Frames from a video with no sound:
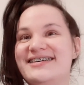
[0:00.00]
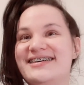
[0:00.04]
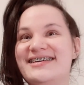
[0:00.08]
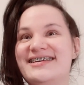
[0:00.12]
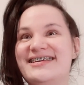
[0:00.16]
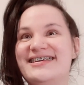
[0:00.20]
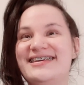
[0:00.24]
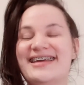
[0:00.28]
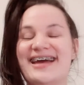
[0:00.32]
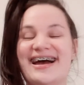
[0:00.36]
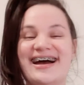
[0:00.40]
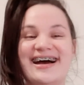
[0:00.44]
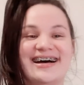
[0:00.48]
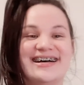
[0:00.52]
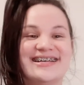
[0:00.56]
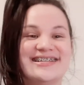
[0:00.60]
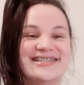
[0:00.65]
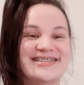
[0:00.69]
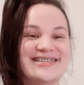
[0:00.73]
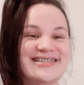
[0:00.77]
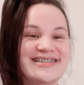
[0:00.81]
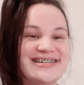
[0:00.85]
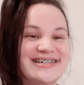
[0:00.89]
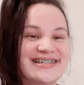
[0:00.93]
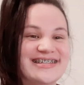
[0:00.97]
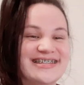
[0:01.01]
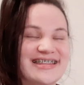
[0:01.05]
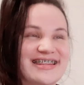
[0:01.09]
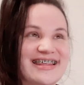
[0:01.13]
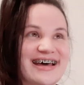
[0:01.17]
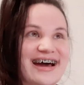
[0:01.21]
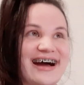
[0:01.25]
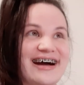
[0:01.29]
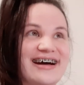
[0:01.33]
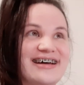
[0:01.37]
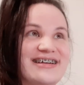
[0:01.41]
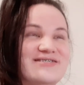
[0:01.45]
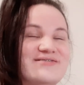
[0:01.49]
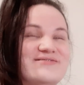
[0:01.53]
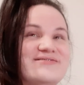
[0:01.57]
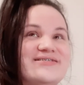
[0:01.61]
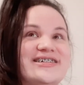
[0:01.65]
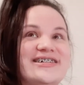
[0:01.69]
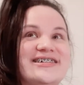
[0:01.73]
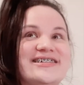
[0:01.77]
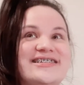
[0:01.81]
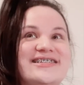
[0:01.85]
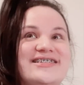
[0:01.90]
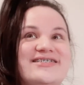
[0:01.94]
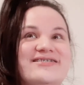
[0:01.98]
Yeah, so there's that. What
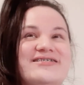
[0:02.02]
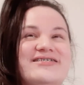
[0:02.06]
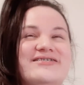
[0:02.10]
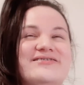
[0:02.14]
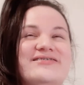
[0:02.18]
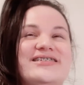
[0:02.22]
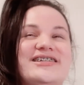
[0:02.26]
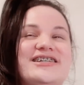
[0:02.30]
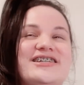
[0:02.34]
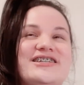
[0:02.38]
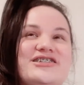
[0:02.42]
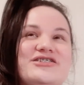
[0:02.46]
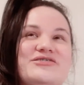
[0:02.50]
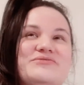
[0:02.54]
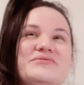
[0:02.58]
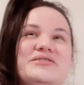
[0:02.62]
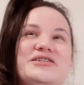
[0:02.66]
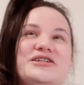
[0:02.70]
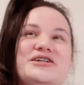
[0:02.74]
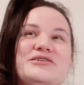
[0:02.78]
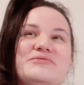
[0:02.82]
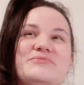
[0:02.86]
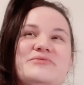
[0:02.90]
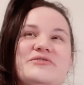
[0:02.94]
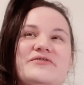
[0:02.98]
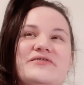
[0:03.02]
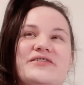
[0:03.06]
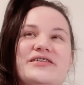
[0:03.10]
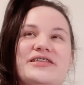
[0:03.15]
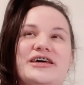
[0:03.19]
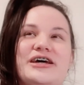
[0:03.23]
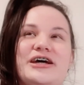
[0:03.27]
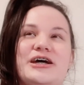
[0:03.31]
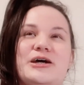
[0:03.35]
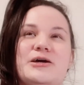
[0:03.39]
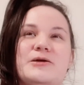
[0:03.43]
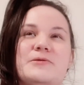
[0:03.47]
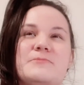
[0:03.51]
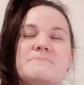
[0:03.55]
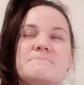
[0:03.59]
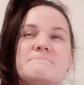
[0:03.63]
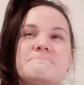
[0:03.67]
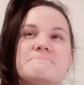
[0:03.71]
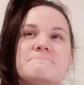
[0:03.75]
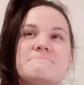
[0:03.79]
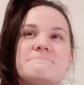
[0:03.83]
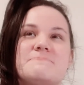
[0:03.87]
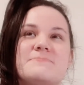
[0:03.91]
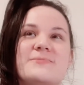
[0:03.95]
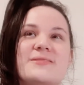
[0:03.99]
else do I want to do while I'm over there?
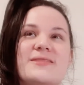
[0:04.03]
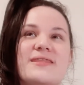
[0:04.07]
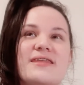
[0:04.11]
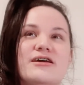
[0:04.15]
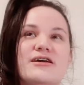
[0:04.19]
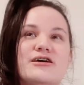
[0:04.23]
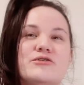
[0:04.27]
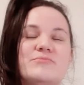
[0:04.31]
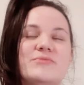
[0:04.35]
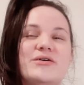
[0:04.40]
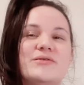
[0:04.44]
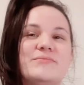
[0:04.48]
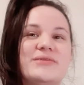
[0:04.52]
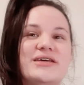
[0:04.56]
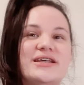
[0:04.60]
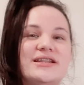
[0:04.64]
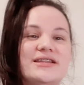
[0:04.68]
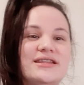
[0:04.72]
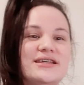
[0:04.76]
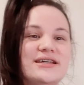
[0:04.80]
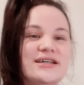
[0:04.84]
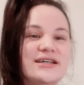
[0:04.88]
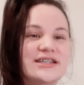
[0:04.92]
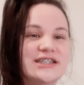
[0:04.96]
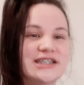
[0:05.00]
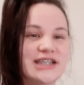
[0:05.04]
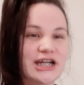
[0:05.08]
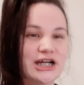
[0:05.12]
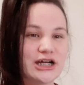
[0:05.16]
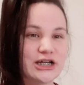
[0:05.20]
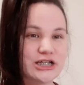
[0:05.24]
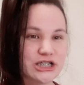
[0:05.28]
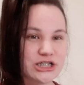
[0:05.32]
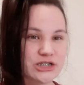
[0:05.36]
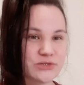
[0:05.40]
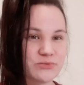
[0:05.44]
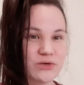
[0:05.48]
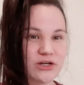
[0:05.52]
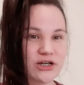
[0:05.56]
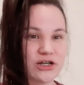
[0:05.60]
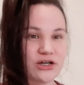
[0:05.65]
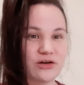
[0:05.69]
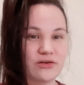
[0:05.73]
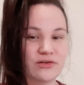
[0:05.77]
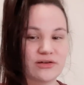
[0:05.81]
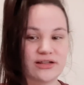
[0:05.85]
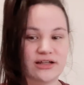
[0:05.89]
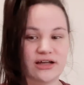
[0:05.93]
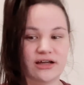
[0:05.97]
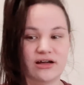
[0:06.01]
My main thing is that I just want to
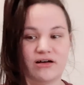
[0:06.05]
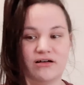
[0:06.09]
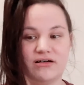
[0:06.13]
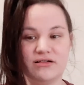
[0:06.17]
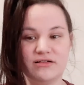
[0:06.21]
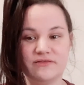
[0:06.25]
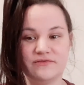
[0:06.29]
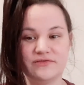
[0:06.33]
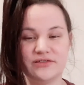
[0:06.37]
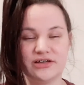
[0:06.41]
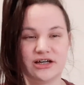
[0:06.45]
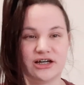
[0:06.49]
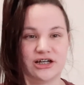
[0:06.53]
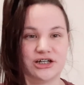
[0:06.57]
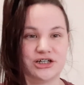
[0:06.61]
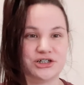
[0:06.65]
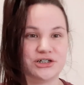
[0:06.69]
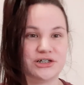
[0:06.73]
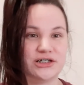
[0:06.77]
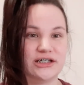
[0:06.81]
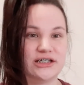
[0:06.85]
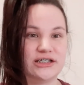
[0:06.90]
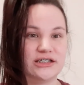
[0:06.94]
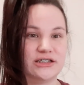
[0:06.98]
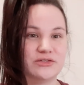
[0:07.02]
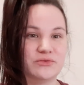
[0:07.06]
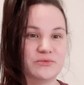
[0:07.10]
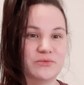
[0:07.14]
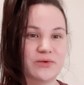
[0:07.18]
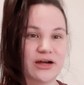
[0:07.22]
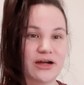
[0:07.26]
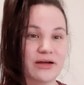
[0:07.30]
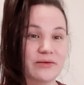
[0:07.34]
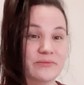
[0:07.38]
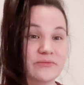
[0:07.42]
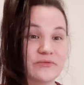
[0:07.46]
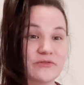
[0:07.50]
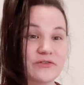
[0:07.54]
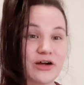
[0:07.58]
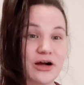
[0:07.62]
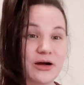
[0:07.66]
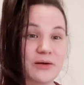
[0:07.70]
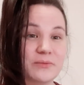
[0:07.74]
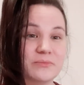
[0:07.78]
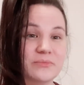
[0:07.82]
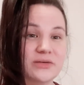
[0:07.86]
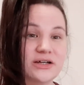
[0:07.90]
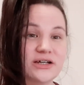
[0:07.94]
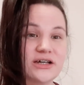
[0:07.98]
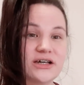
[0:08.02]
go to like all of the countries where I'm
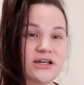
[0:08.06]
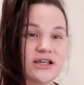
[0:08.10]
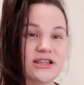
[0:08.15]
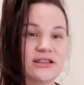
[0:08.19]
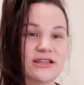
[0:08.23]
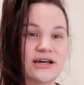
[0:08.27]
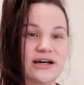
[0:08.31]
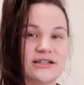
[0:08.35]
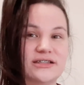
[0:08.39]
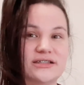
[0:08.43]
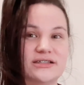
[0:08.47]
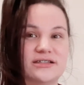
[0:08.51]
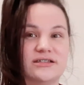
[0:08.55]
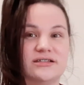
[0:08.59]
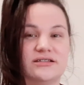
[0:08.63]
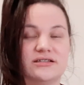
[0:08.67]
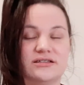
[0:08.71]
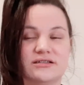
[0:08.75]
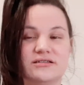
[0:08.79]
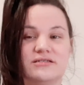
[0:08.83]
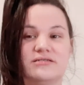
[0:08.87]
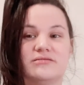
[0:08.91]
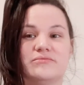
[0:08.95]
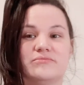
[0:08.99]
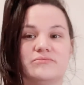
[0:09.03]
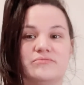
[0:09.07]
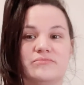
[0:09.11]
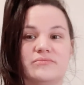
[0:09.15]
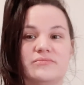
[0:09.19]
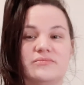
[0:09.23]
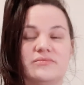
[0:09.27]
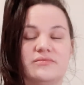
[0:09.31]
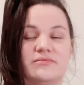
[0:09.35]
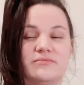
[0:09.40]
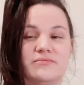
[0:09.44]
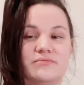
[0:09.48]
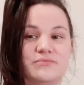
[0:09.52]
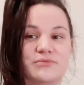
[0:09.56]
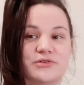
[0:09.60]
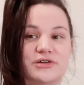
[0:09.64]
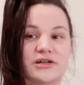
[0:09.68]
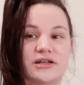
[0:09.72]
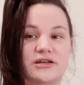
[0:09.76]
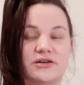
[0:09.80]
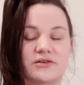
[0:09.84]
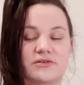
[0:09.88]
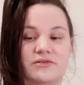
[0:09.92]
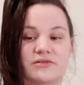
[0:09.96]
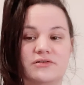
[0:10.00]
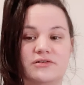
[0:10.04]
from. That's pretty
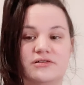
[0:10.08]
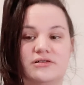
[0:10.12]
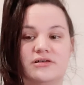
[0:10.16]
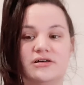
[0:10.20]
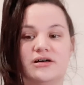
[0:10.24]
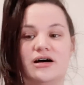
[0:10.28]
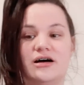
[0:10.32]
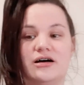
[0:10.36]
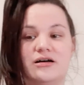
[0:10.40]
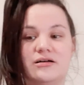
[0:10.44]
cool.